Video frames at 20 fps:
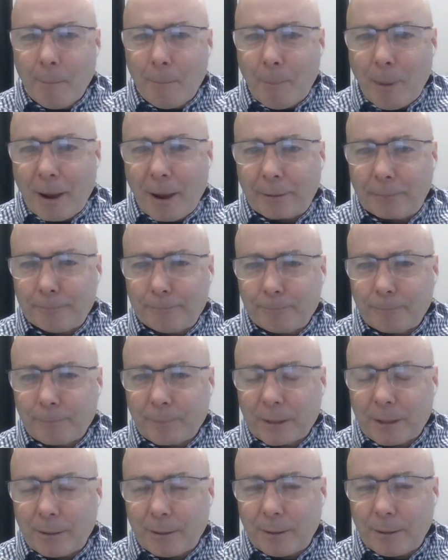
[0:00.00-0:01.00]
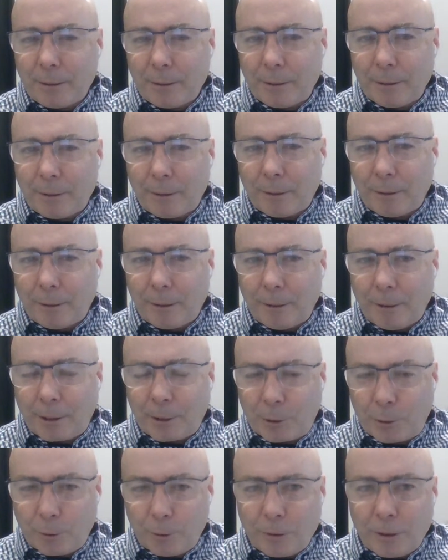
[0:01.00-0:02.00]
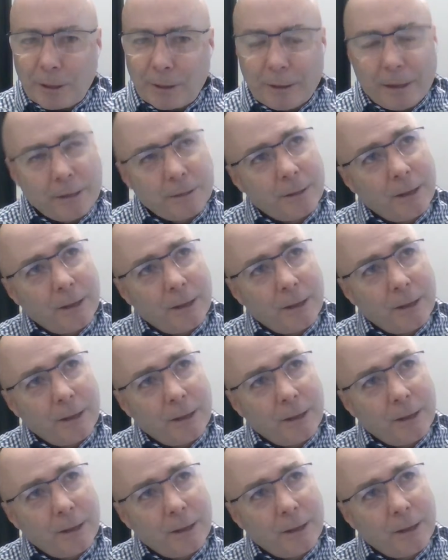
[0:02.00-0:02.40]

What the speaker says: but I do think